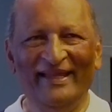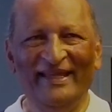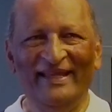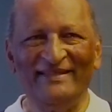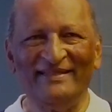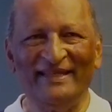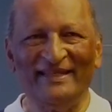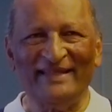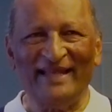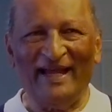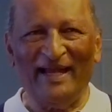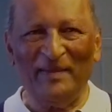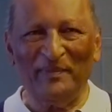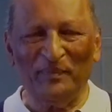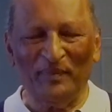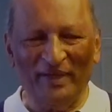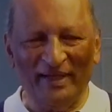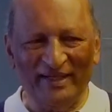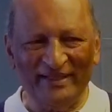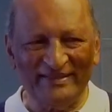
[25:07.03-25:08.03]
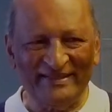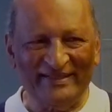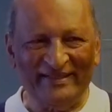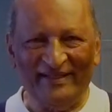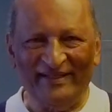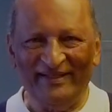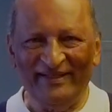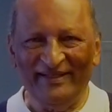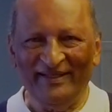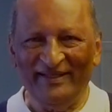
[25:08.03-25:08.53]
he said, I'm
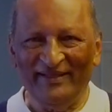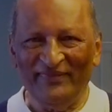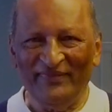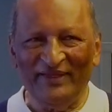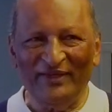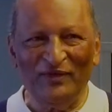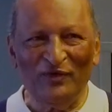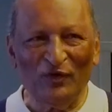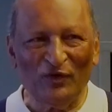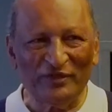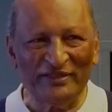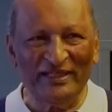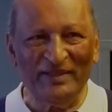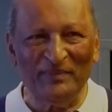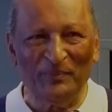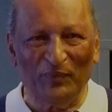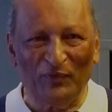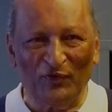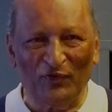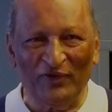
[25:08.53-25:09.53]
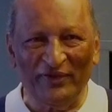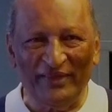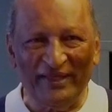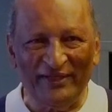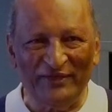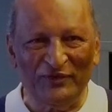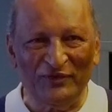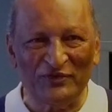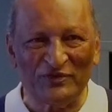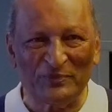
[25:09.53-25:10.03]
Martin, the naughty boy
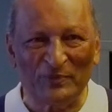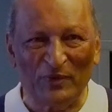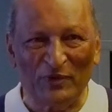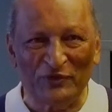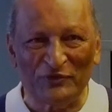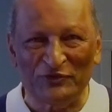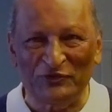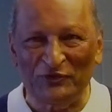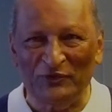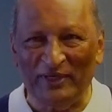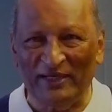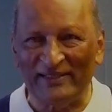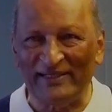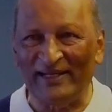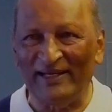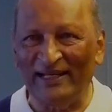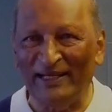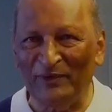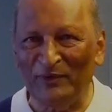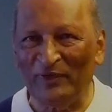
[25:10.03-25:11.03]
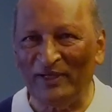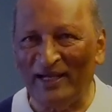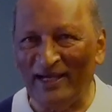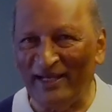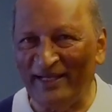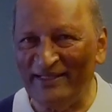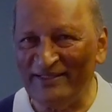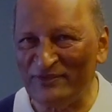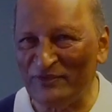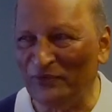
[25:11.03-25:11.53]
that you spoke to at Clairwood
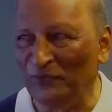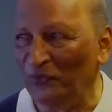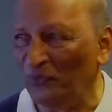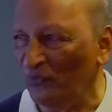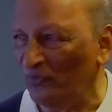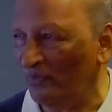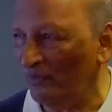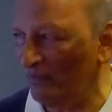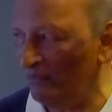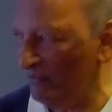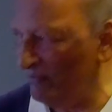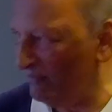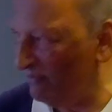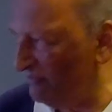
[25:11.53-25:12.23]
High School.